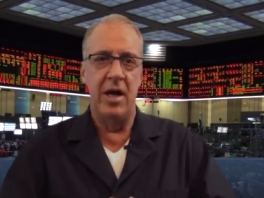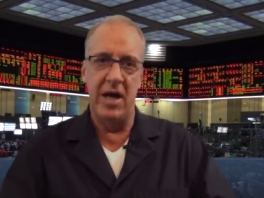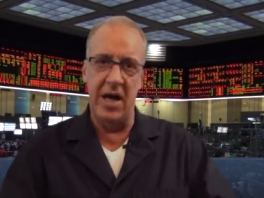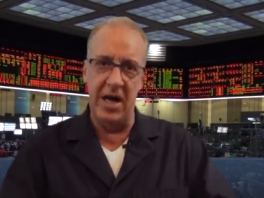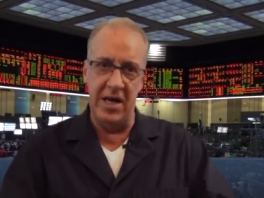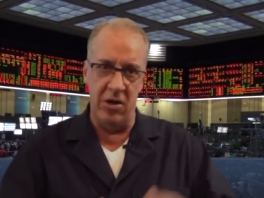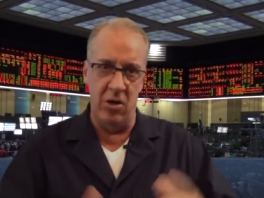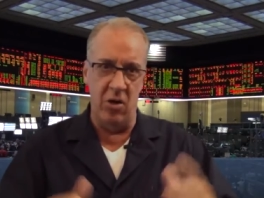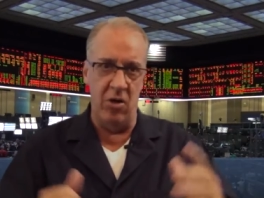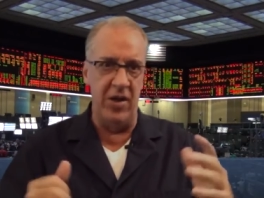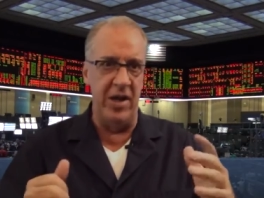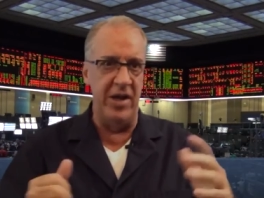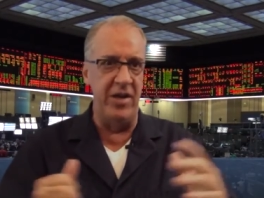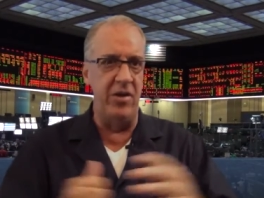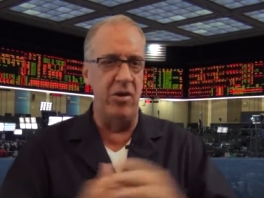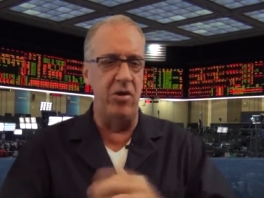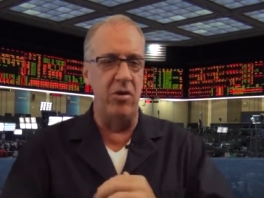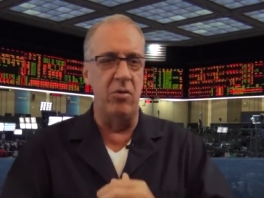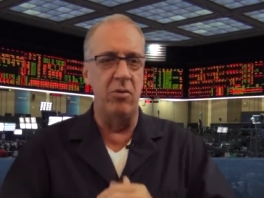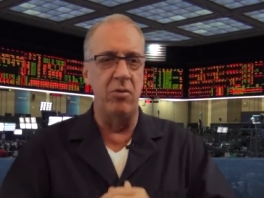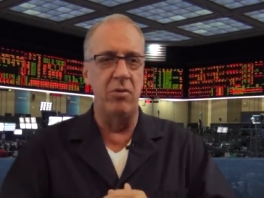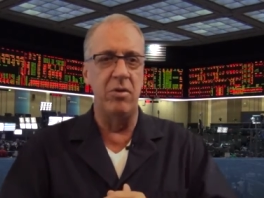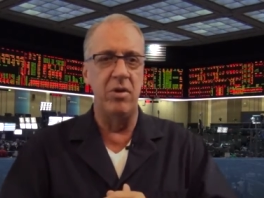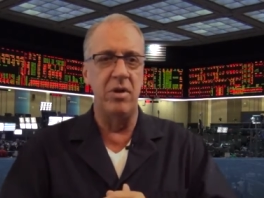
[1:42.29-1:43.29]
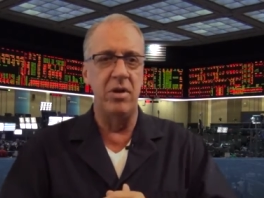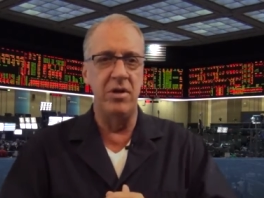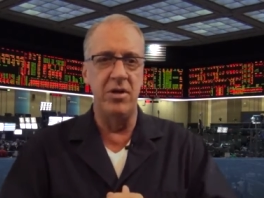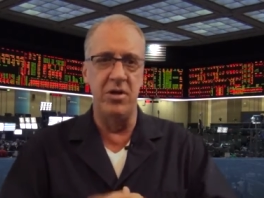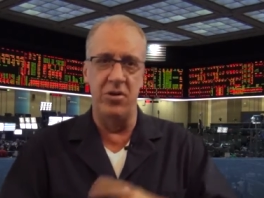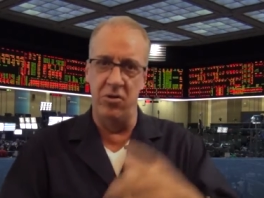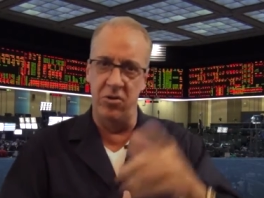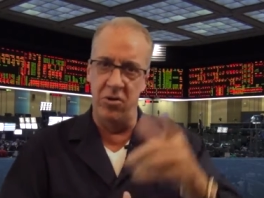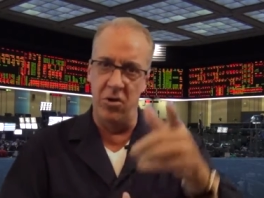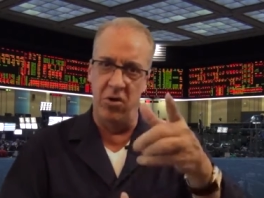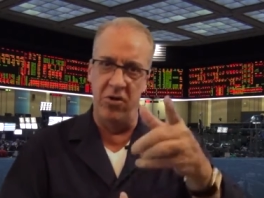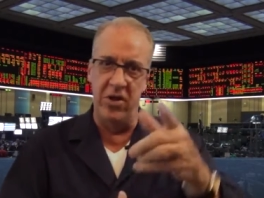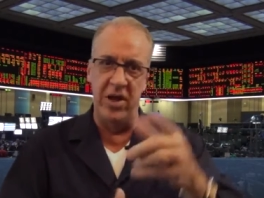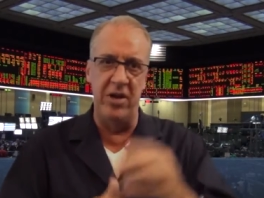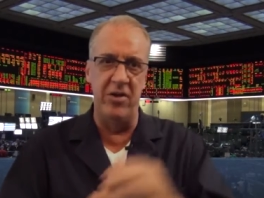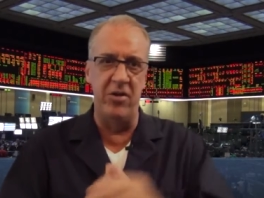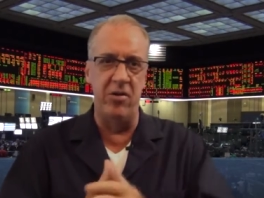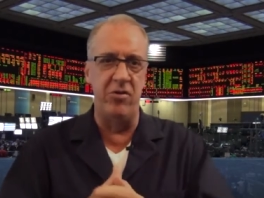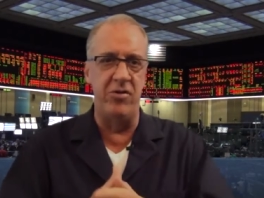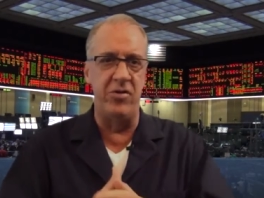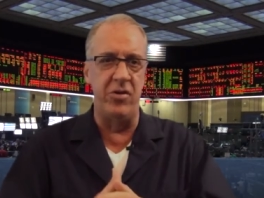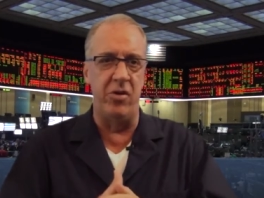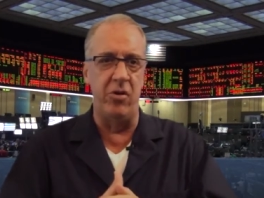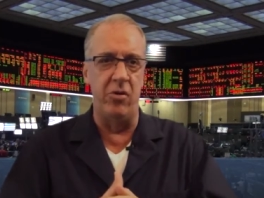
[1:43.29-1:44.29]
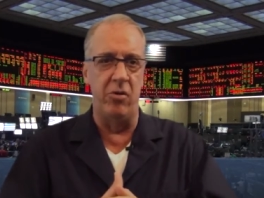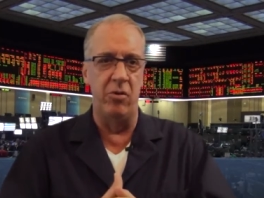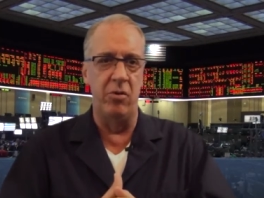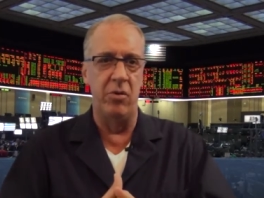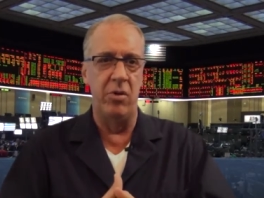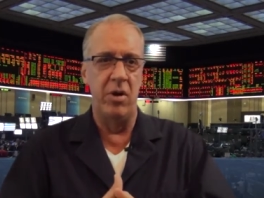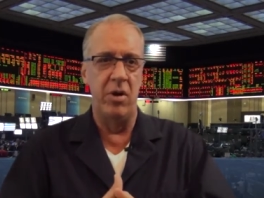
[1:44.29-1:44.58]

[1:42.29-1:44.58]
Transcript: I know they do. You know they do too.